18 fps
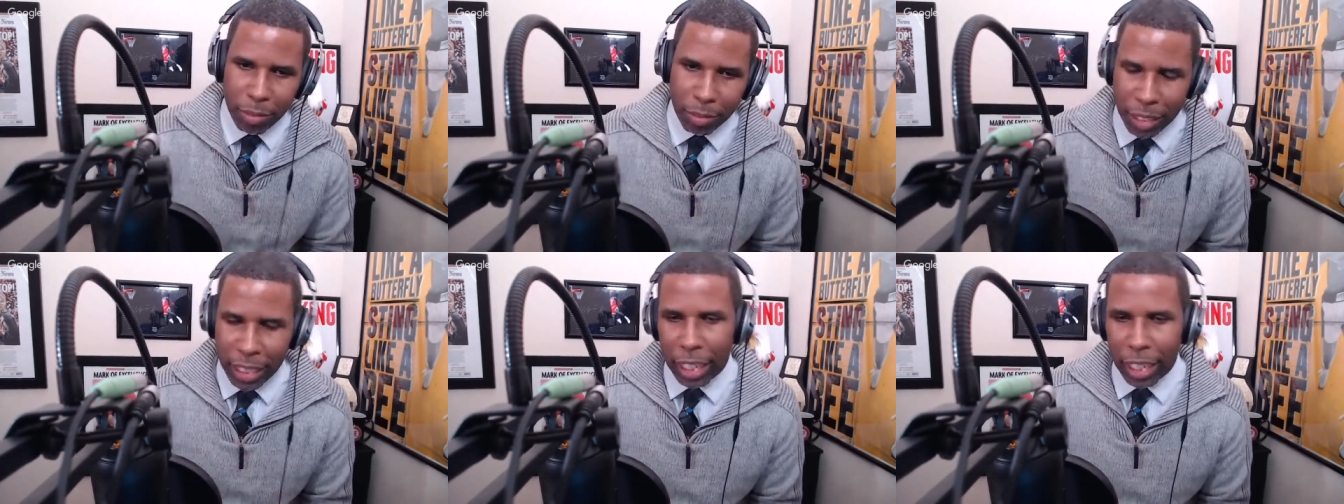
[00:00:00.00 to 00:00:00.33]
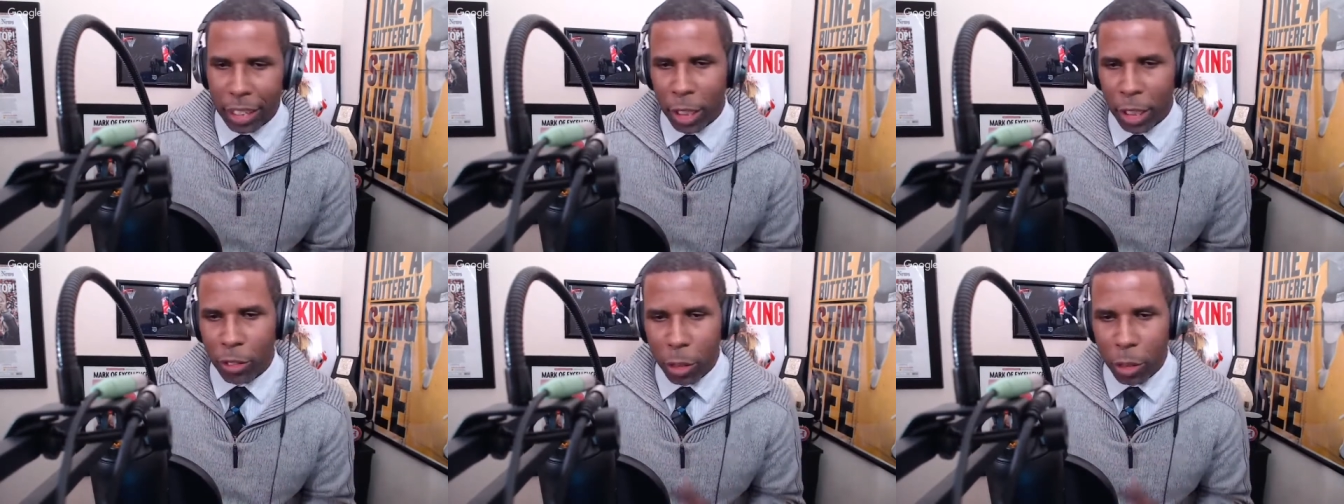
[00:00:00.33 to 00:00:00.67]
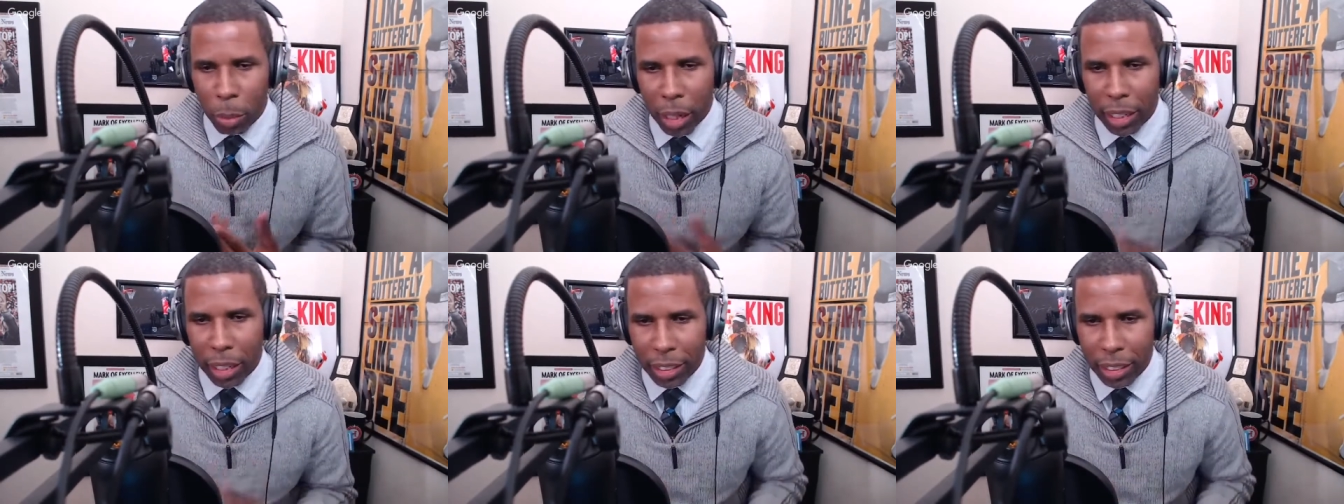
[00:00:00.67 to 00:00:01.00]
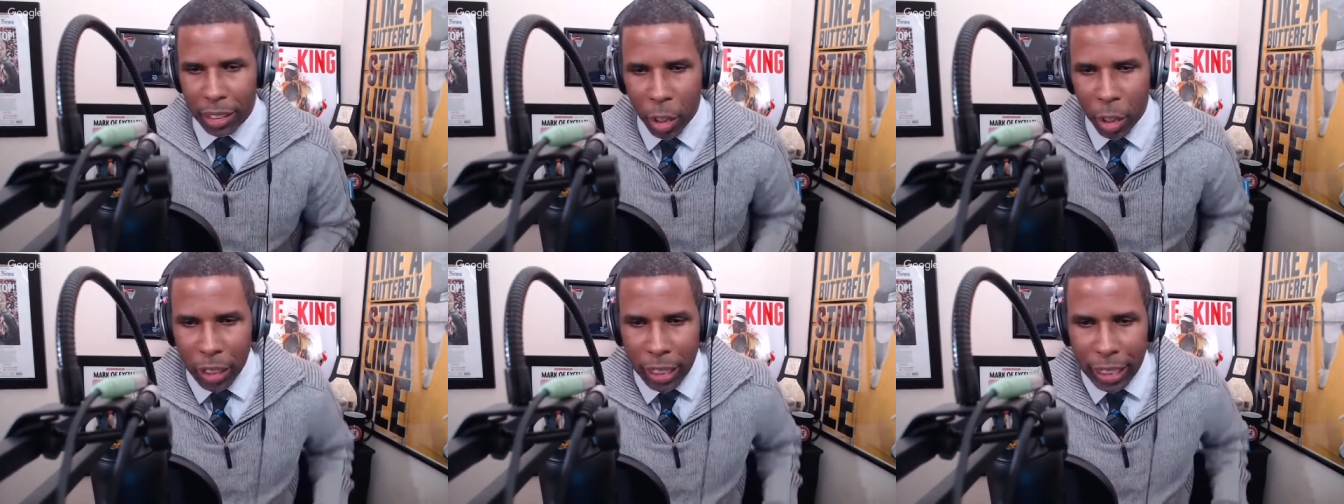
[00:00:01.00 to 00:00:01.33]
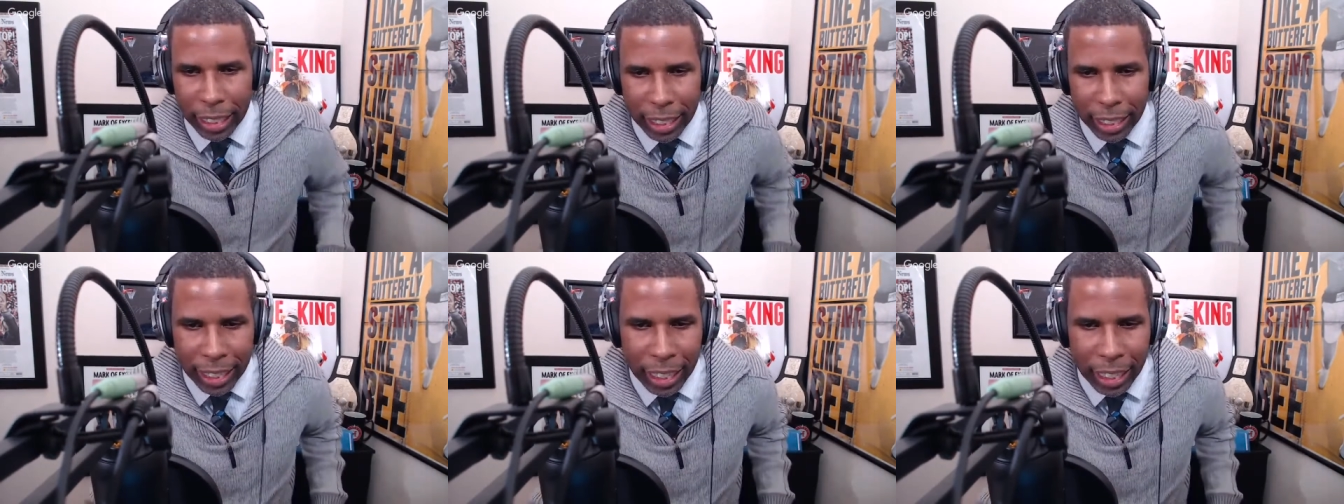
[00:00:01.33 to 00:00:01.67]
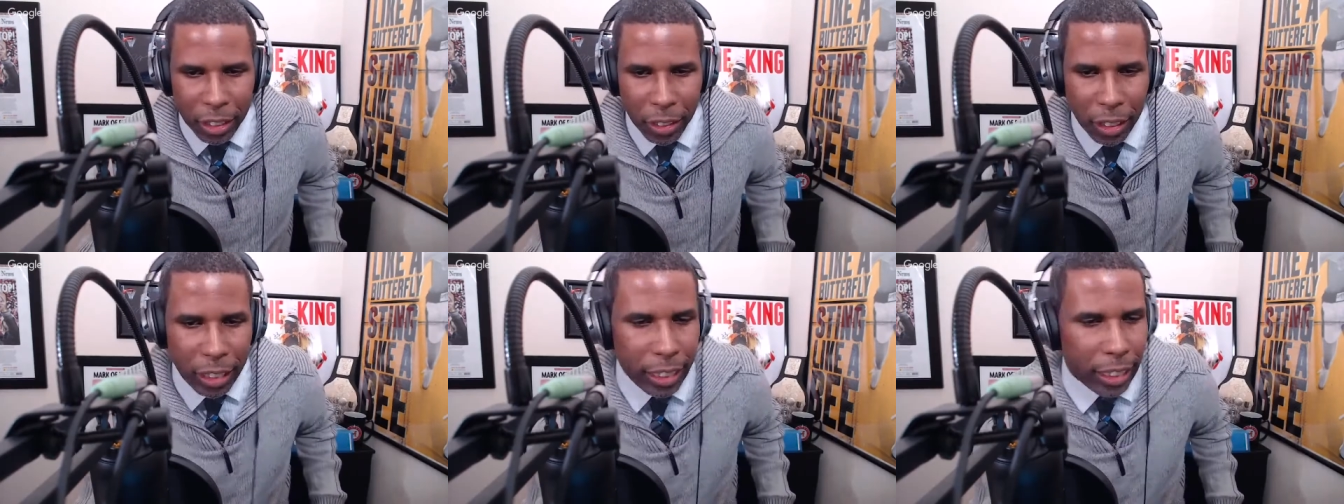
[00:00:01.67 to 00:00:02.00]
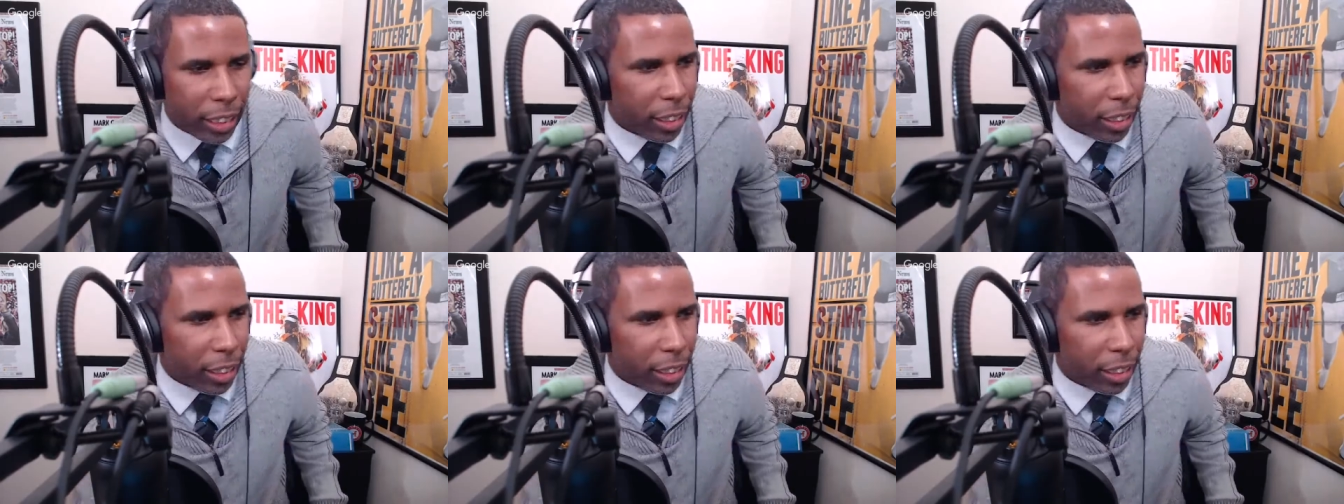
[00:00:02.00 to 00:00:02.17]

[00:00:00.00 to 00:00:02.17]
Yeah, dude from Boston. Kelly Olynyk.